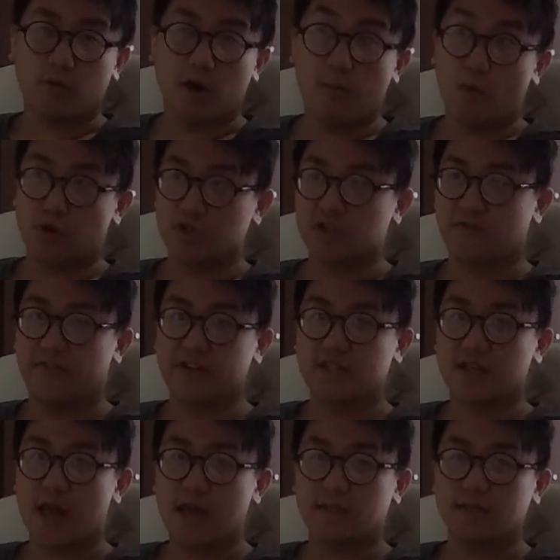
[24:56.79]
a more
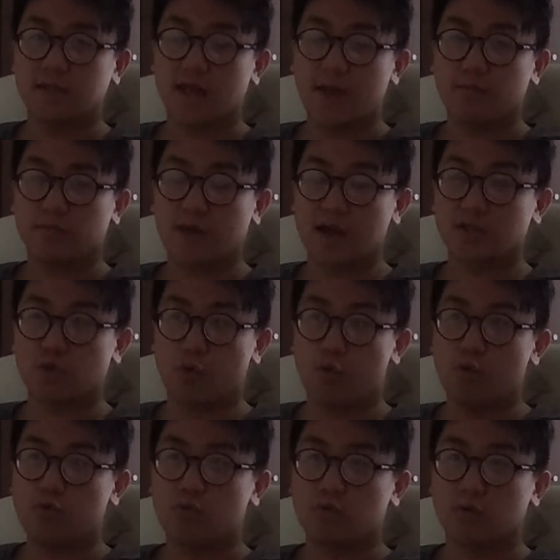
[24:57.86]
sophisticated name that it's
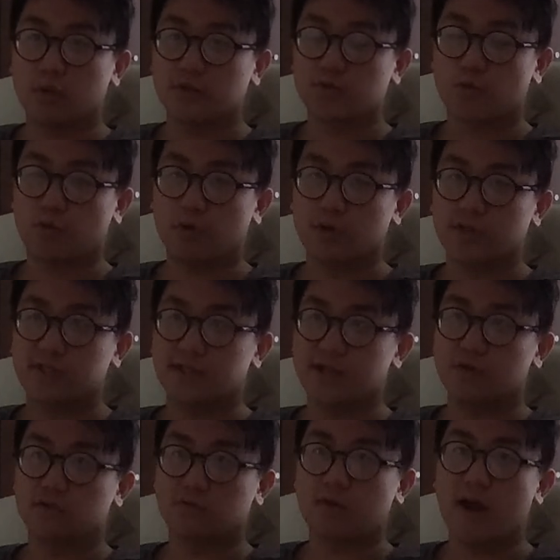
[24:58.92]
all
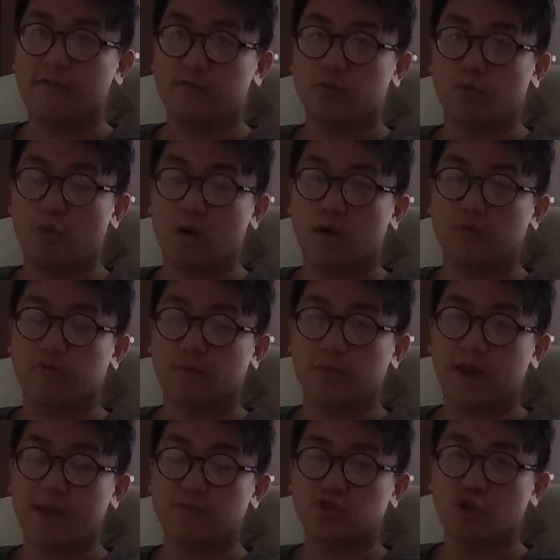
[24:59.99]
still derived from the from
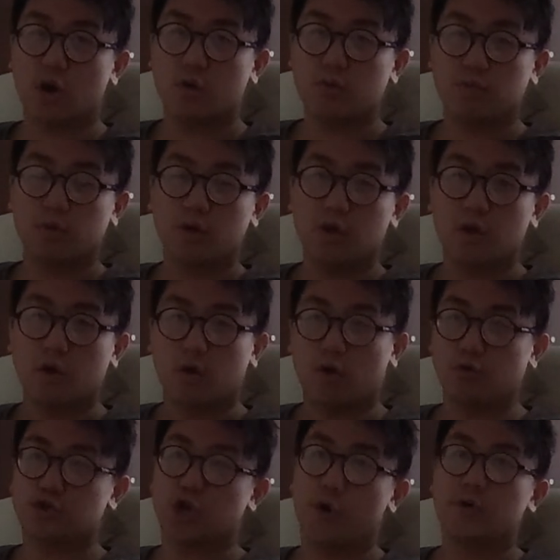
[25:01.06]
the name Joe,
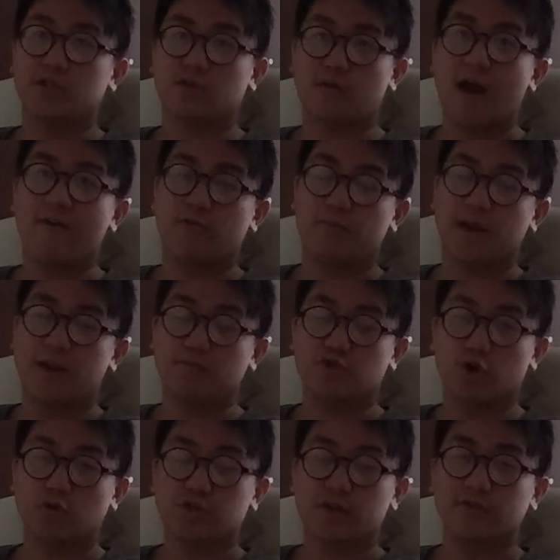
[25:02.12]
or Joe is derived from the name
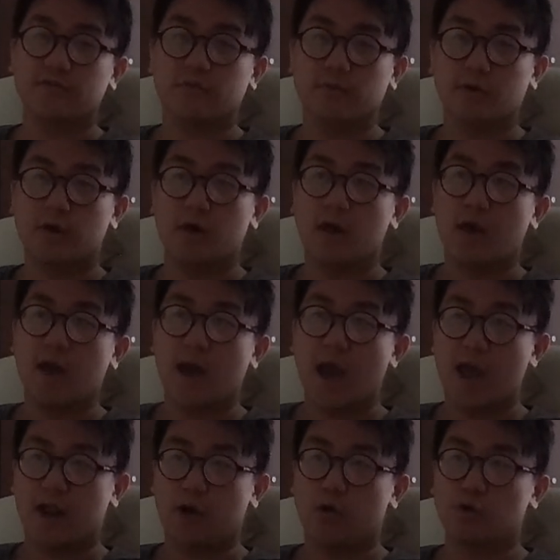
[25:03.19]
Joseph.
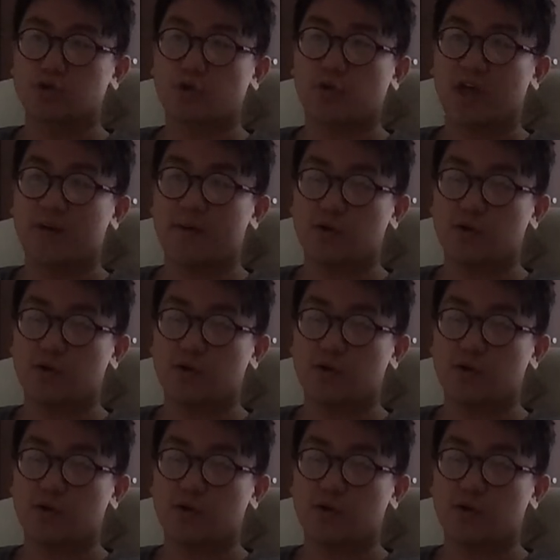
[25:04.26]
And I also think